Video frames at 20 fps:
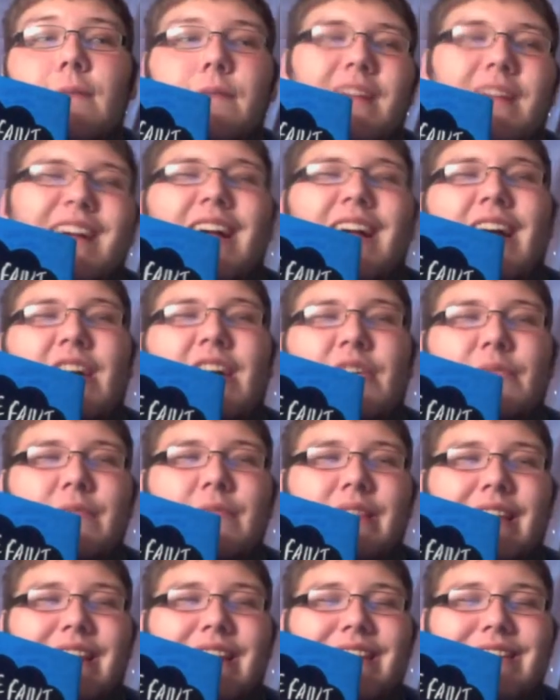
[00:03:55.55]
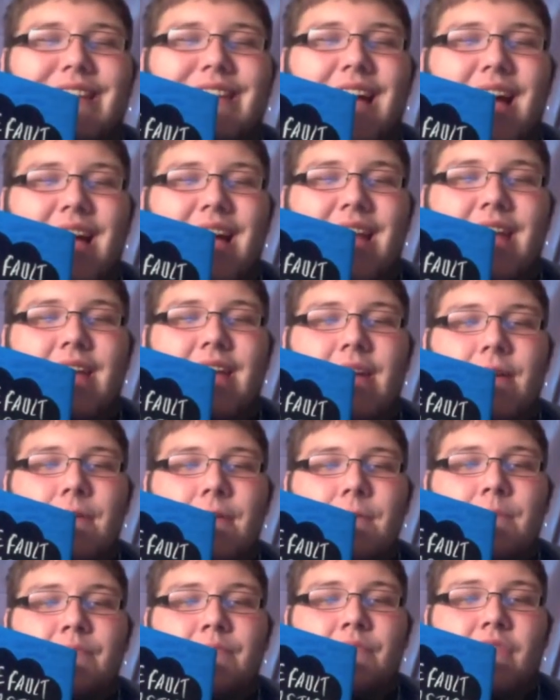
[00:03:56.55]
And I got home at like 9,
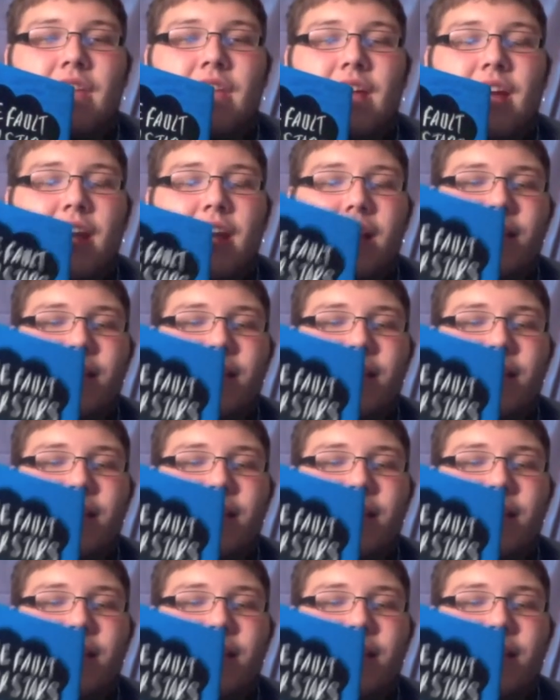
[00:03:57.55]
and I